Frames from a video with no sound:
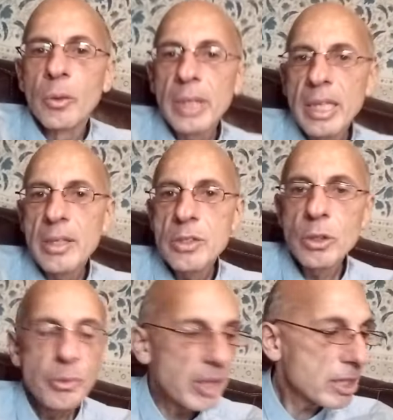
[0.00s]
Okay,
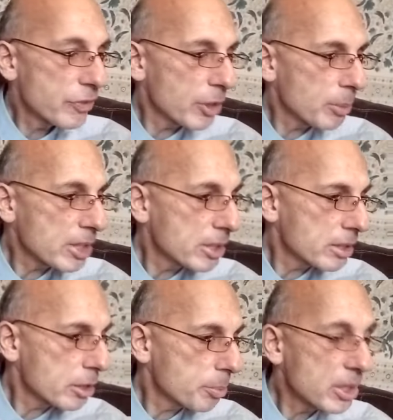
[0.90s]
so thanks very much. This
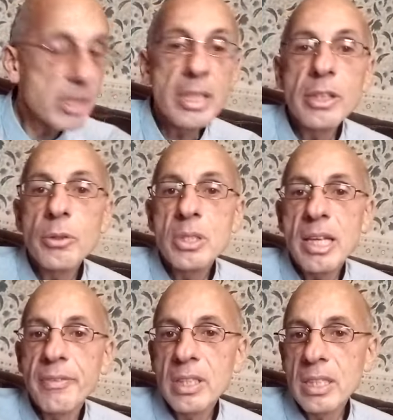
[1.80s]
has been TQ
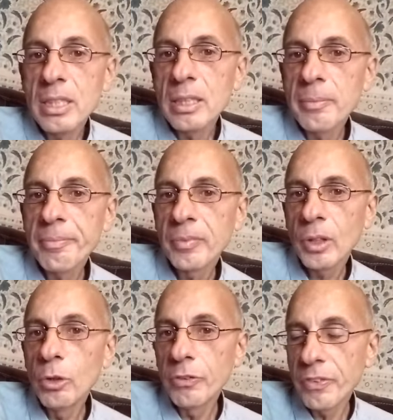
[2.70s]

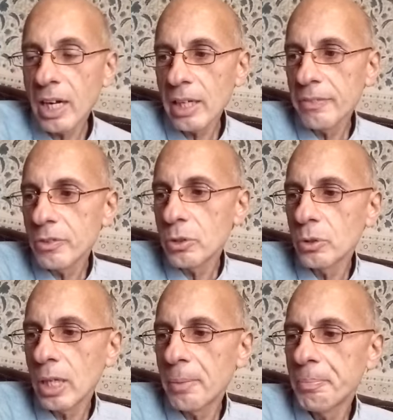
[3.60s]
1705
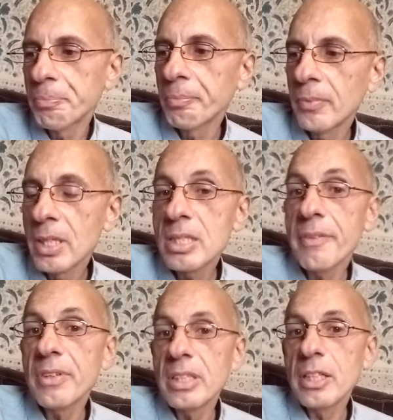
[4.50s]
to um,
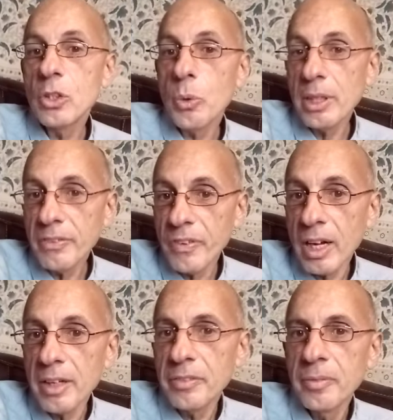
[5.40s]

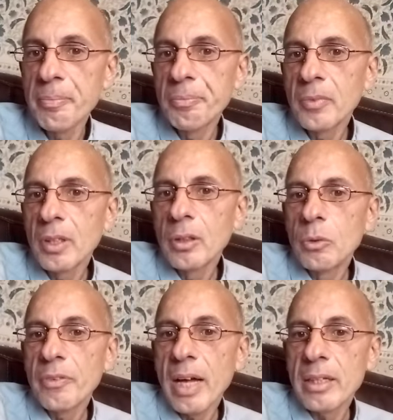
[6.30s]
1725.
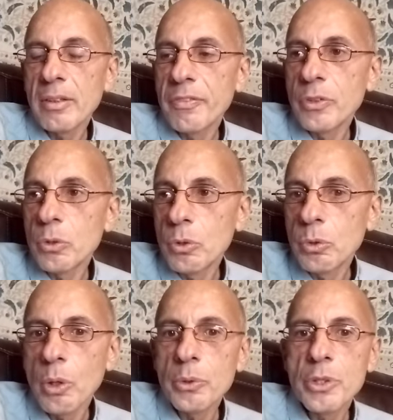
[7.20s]
We've added a few
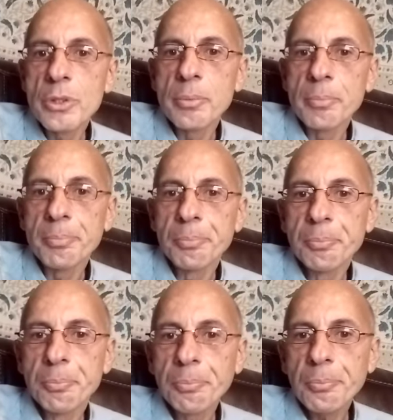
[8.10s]
quotes
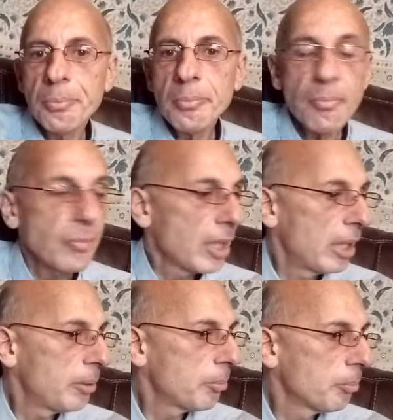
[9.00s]

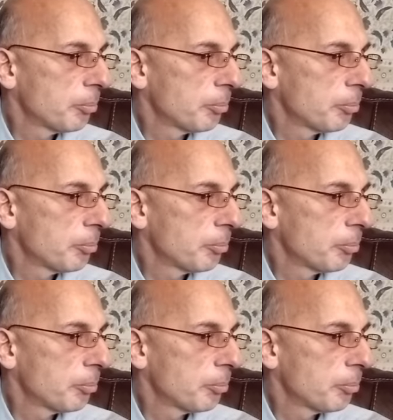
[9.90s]
um,